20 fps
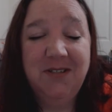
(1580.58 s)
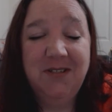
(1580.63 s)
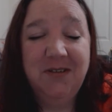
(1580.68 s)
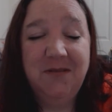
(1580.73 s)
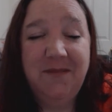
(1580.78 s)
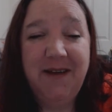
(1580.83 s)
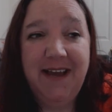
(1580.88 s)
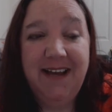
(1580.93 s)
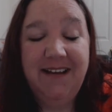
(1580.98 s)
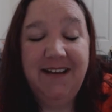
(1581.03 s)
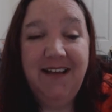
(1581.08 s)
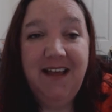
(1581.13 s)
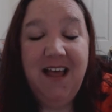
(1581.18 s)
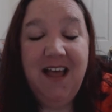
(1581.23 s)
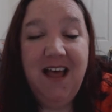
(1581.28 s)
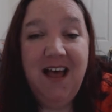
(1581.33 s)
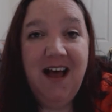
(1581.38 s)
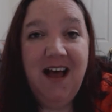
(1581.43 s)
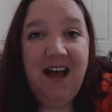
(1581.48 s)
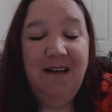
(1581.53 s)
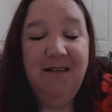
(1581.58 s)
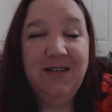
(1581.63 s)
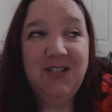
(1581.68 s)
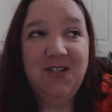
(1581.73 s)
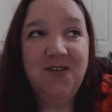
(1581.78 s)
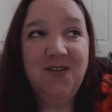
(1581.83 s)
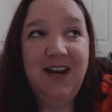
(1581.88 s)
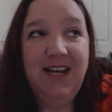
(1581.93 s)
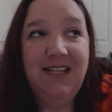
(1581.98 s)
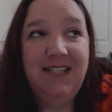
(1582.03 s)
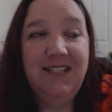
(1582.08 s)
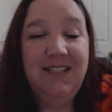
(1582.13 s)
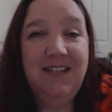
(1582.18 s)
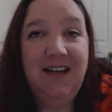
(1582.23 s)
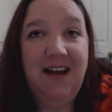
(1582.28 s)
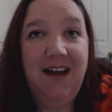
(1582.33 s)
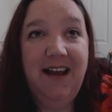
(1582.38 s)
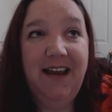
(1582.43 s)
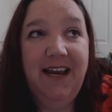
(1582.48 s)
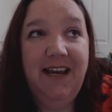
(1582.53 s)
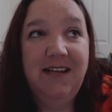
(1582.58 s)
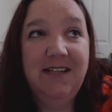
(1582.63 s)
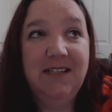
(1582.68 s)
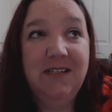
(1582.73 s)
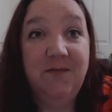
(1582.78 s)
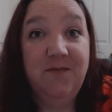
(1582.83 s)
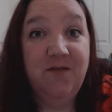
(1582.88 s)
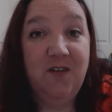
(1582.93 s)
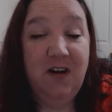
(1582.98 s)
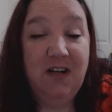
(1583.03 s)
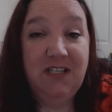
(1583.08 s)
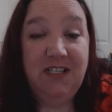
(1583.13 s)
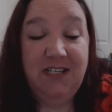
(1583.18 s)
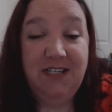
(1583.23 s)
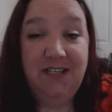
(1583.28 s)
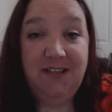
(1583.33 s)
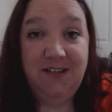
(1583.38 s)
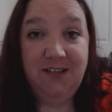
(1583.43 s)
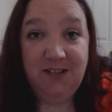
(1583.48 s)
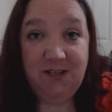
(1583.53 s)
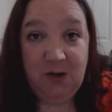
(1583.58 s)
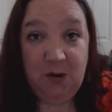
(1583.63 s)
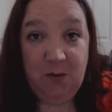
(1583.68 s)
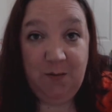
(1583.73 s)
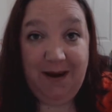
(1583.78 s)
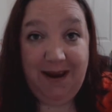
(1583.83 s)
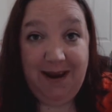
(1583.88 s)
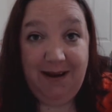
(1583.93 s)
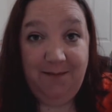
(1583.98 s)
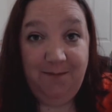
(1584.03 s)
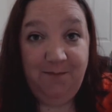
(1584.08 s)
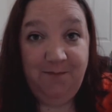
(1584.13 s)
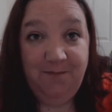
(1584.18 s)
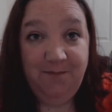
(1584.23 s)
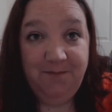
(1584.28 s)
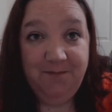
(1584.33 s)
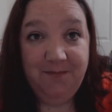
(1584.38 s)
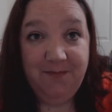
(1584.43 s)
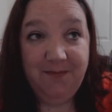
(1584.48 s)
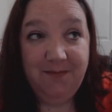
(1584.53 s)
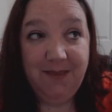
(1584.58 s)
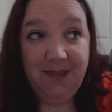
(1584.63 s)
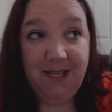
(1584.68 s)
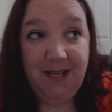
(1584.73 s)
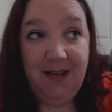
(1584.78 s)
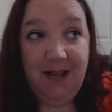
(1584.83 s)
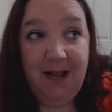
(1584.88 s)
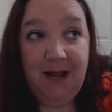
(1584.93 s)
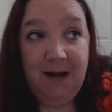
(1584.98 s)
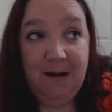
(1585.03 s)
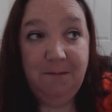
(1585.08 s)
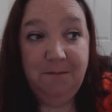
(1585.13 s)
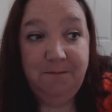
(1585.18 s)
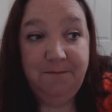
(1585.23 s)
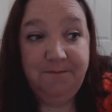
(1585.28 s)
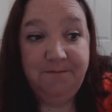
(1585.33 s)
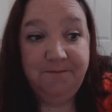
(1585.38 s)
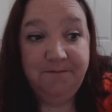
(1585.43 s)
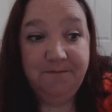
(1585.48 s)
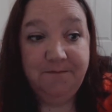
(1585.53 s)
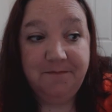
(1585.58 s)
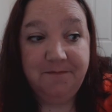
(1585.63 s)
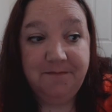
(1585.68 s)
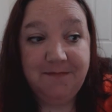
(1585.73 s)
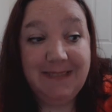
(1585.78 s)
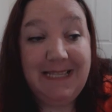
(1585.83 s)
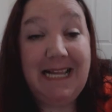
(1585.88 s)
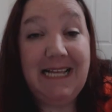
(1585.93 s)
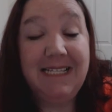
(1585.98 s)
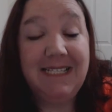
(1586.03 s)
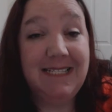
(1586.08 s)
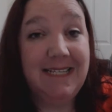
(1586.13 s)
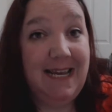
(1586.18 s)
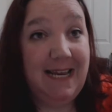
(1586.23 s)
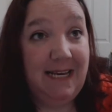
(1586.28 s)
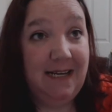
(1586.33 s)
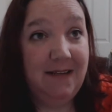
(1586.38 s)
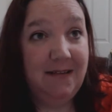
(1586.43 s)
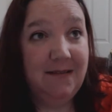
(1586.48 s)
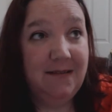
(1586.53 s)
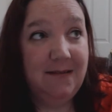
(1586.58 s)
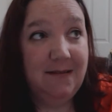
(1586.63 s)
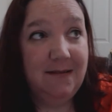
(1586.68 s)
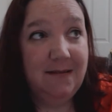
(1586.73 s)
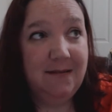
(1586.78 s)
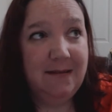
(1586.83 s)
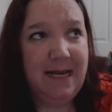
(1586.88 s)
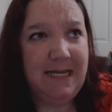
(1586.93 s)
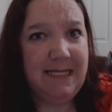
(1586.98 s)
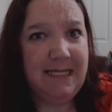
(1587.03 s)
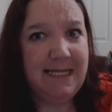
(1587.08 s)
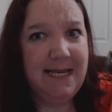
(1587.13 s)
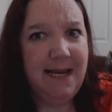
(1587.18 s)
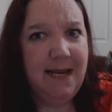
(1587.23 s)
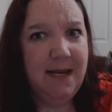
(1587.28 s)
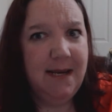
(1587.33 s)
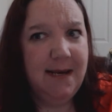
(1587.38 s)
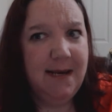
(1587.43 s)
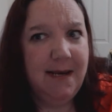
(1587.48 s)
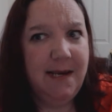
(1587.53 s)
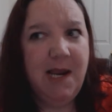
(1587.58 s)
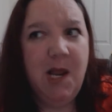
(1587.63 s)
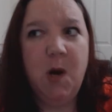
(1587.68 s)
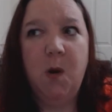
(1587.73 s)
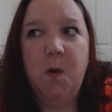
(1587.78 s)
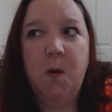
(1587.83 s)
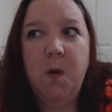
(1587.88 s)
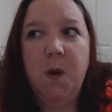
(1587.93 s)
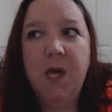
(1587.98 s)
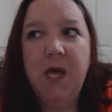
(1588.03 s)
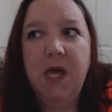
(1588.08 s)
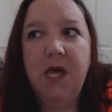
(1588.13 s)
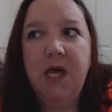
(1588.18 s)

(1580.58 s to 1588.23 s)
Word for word: I was so mad. I was trying to dye some Frosty the Snowman um, last night. Last night? No.